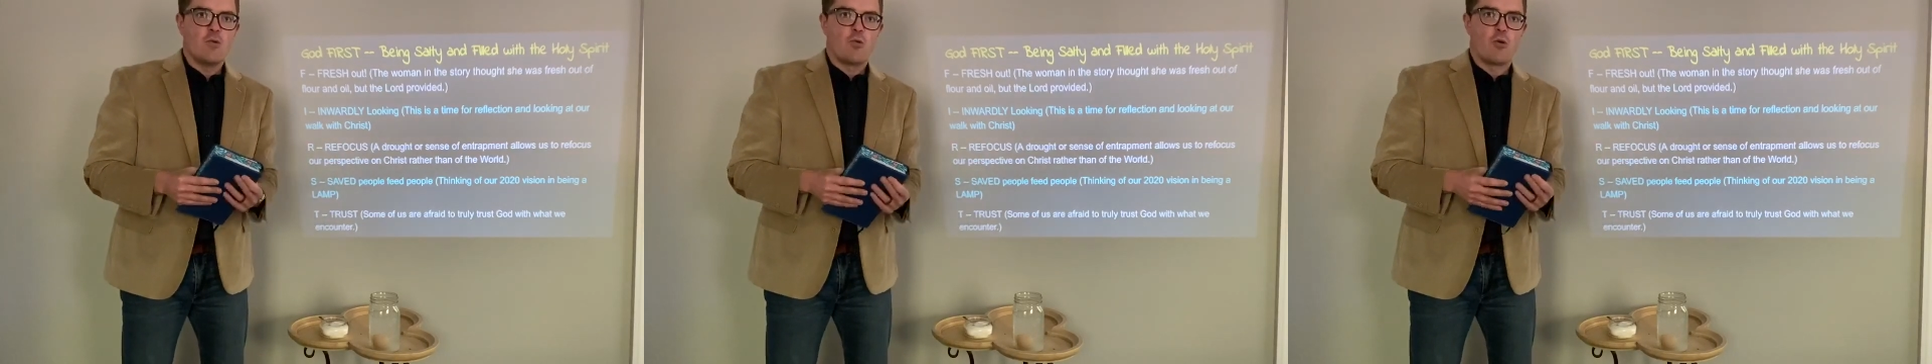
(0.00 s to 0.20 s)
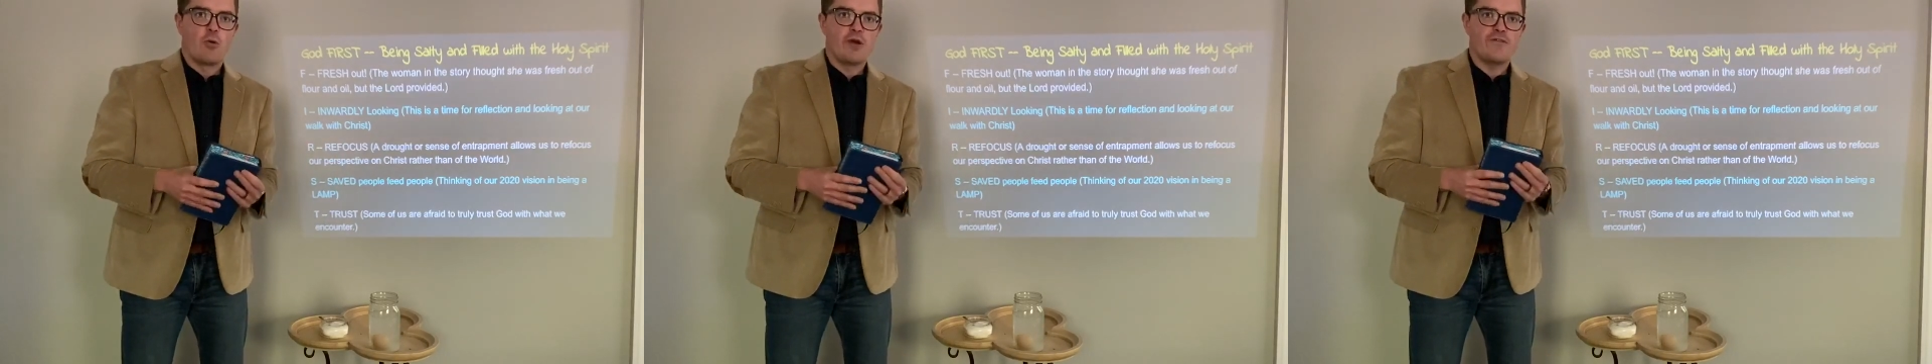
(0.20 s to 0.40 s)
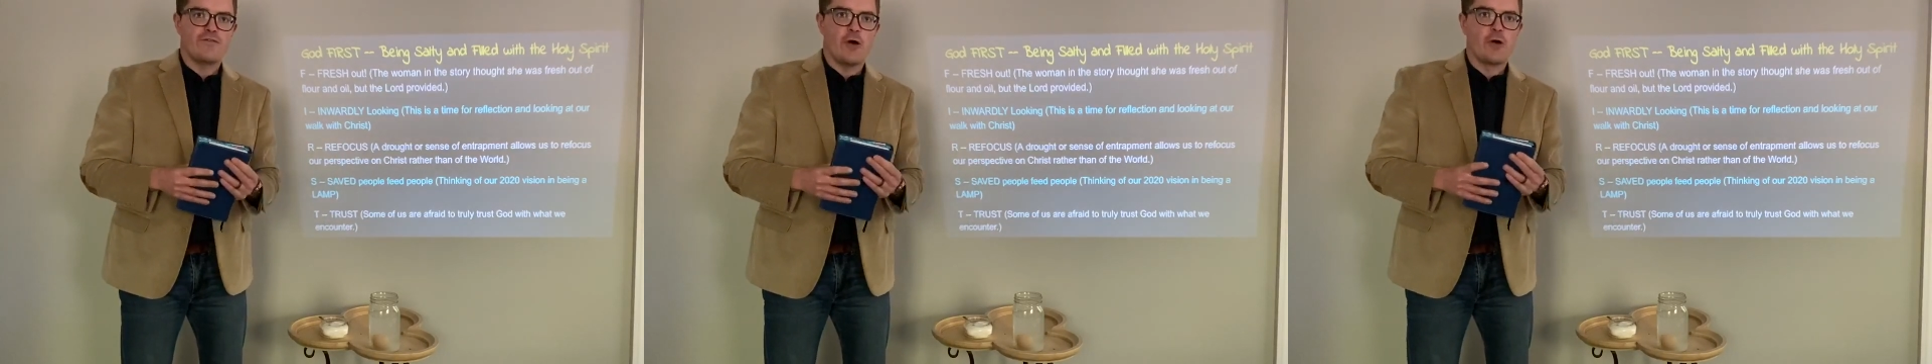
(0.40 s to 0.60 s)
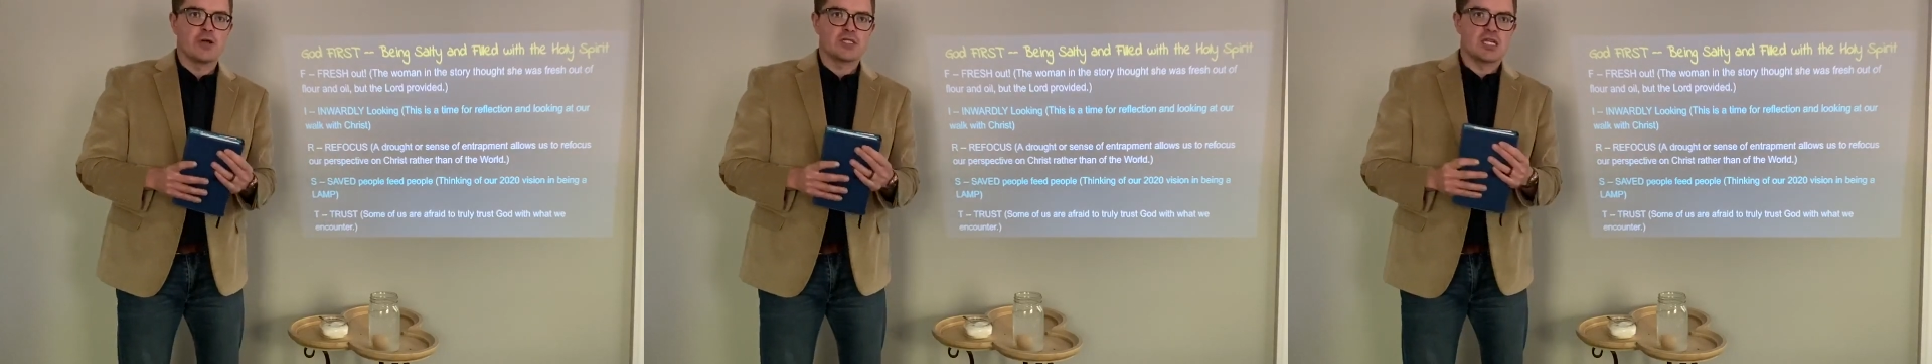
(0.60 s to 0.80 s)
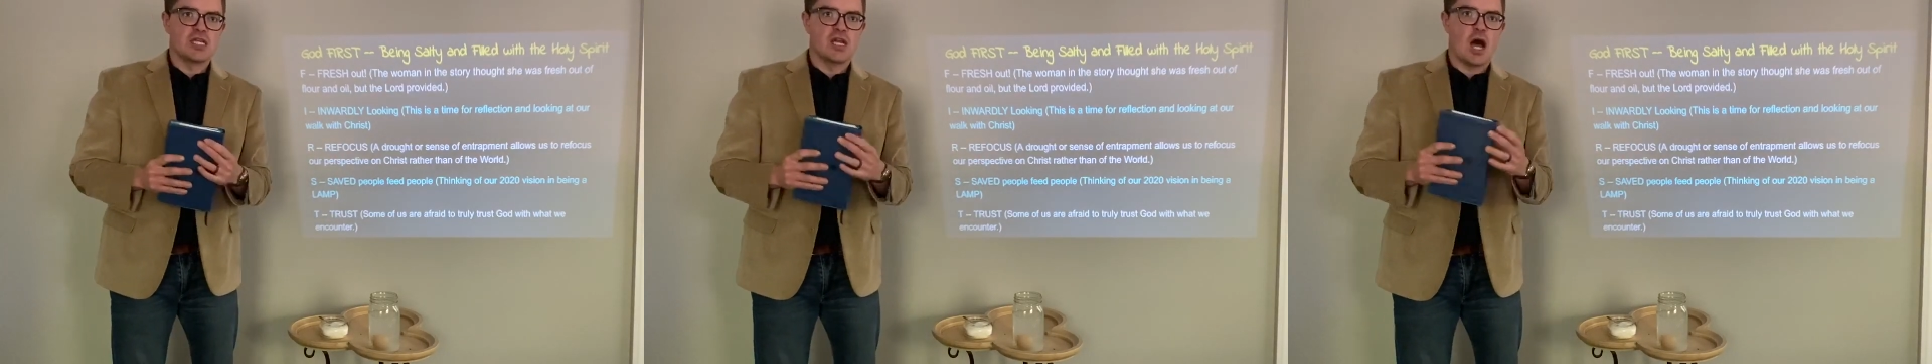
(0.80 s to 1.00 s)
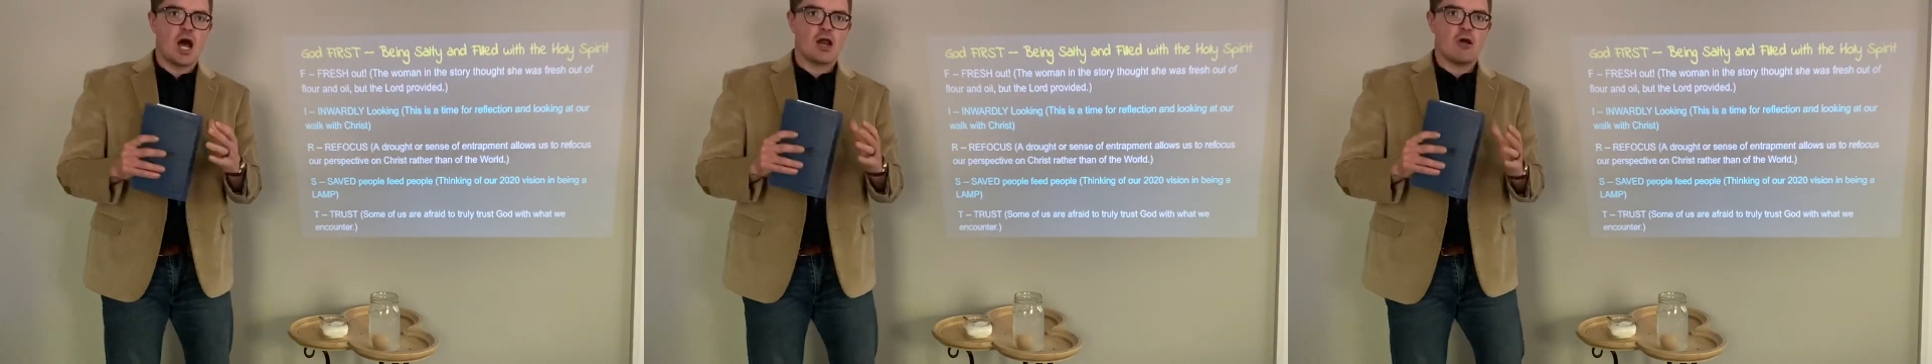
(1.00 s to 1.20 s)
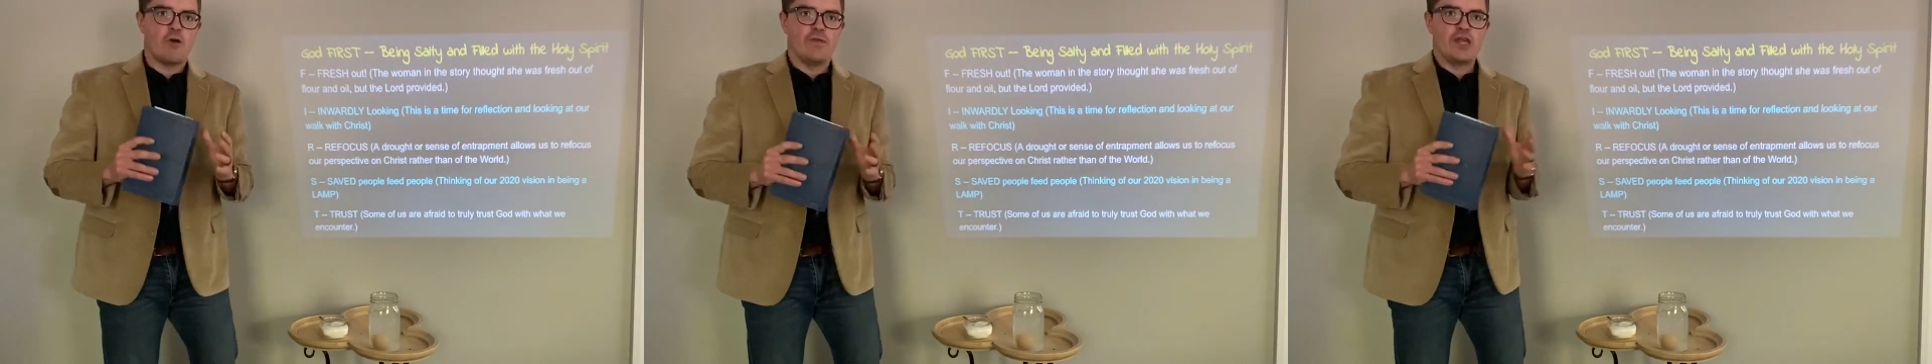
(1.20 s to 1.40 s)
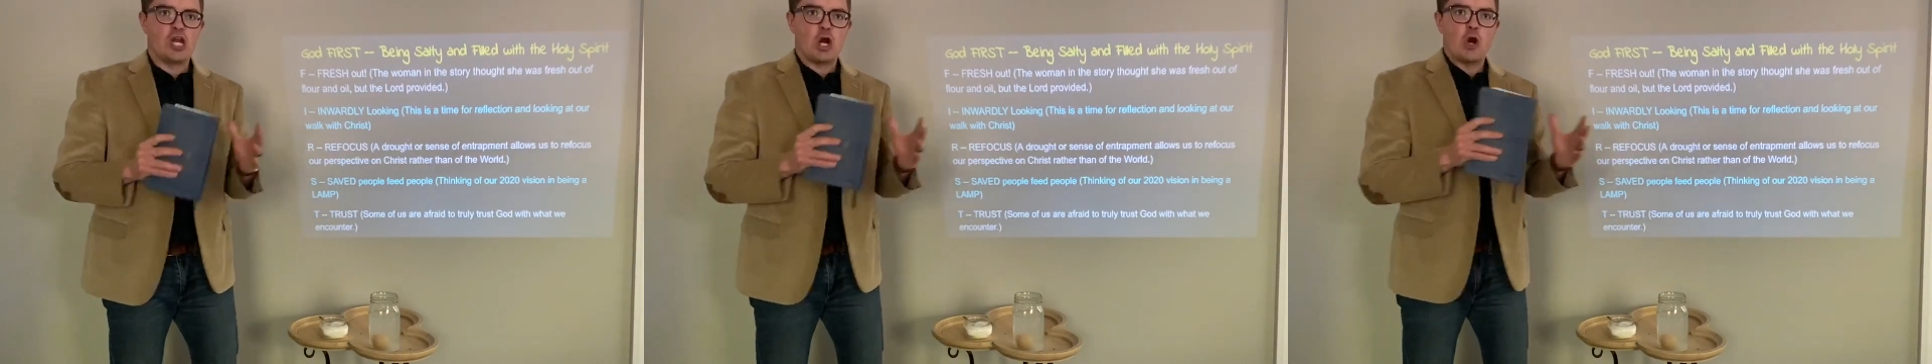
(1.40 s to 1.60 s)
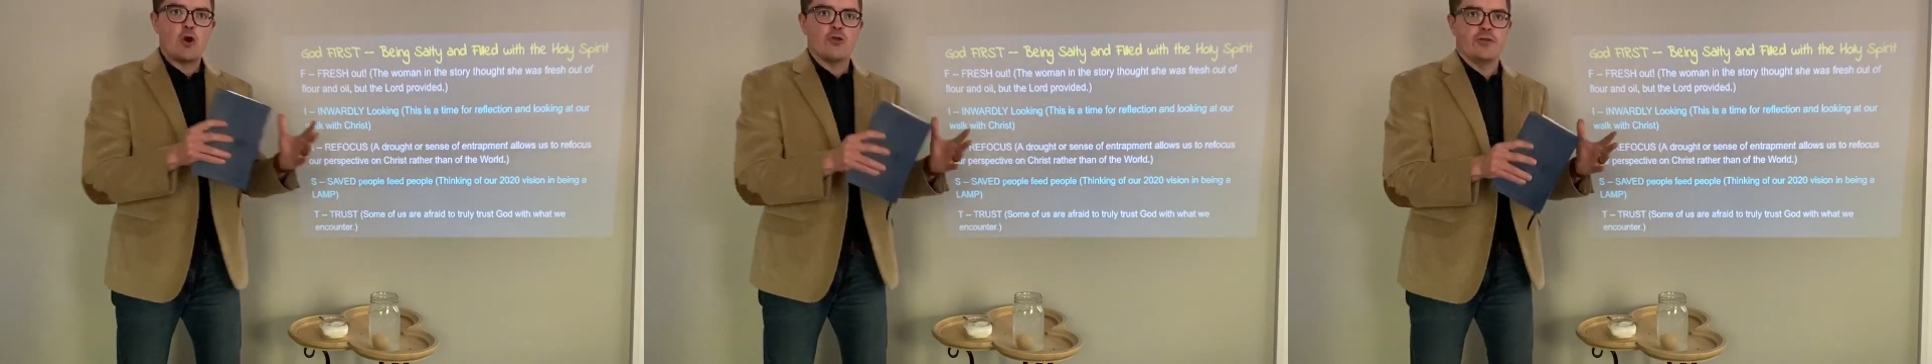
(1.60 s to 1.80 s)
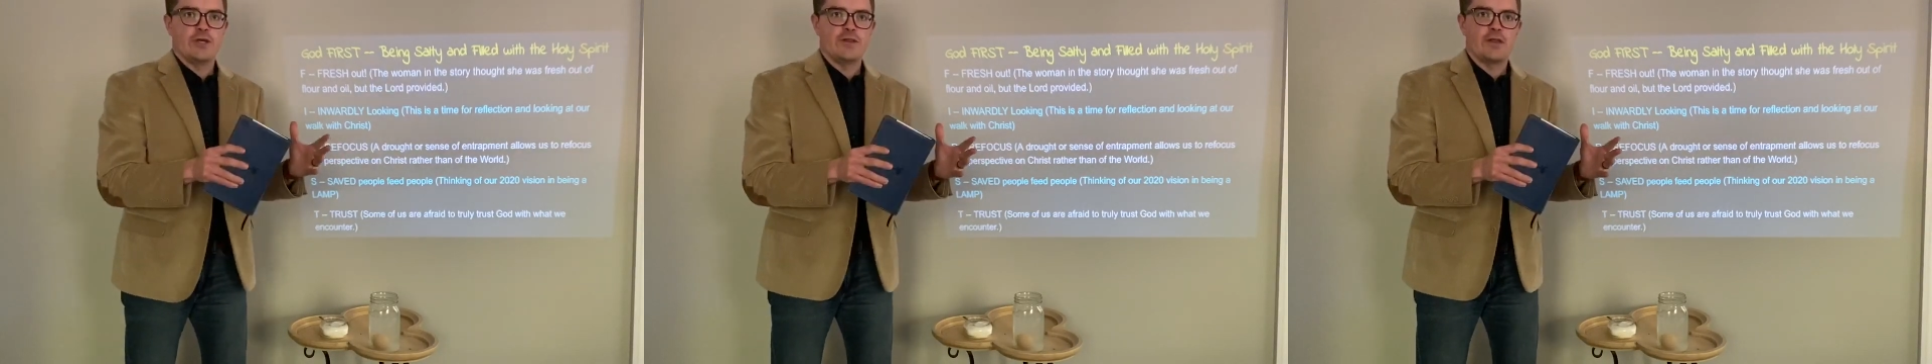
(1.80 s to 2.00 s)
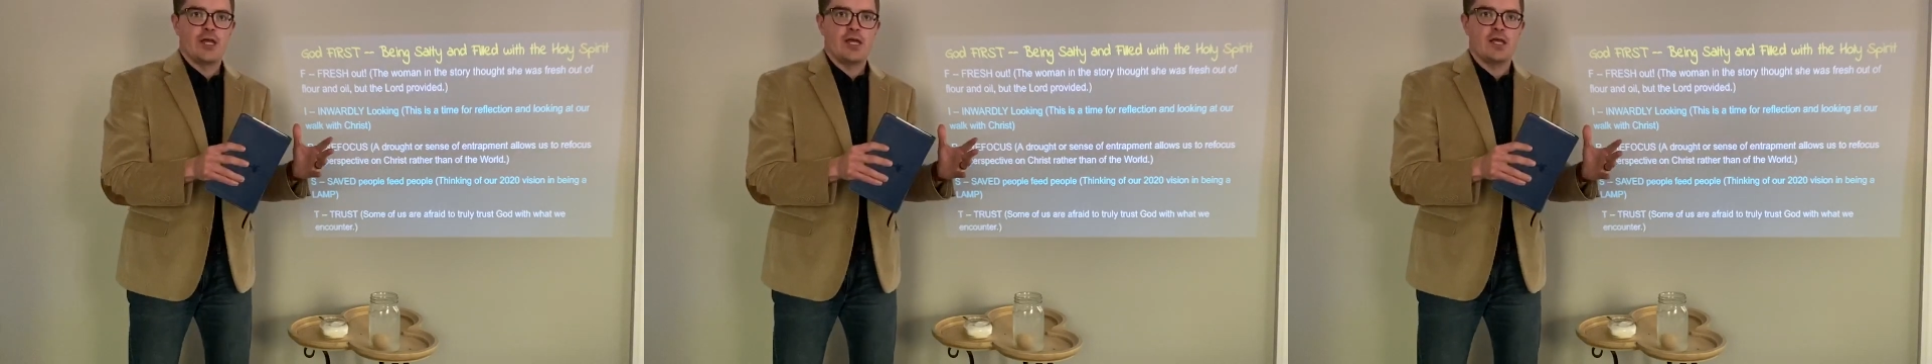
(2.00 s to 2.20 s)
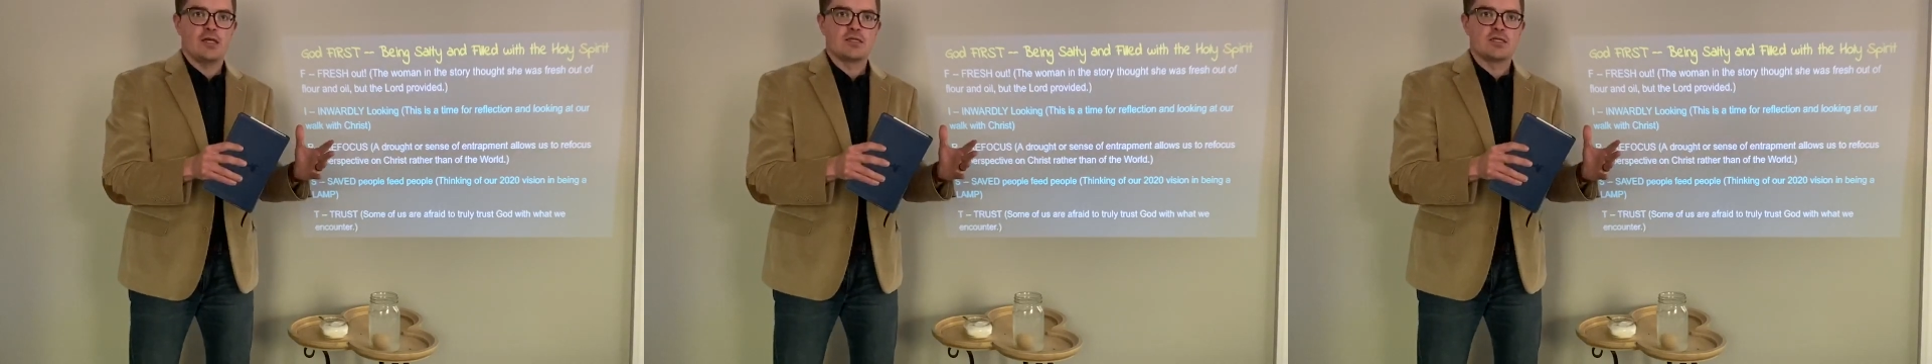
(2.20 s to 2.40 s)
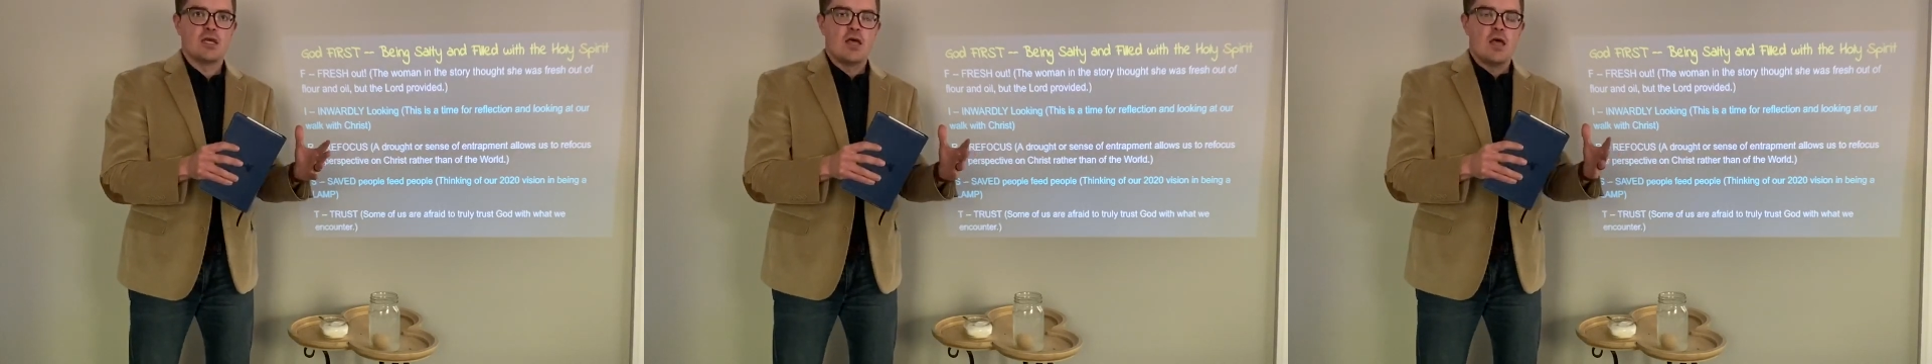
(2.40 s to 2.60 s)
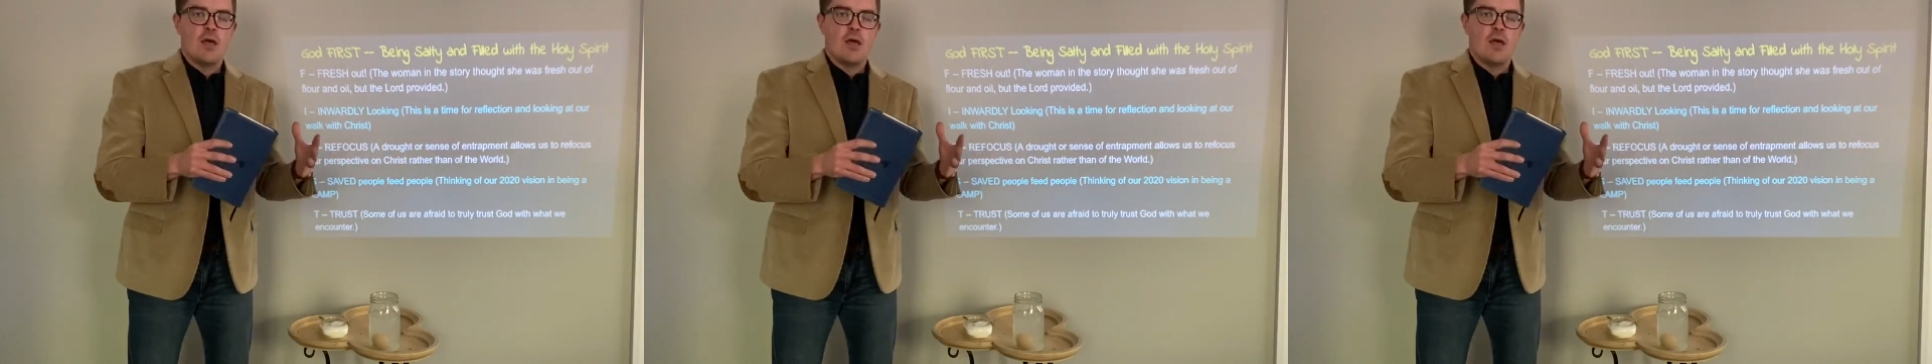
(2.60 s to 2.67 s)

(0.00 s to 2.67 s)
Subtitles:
we're refocusing not on the earthly things,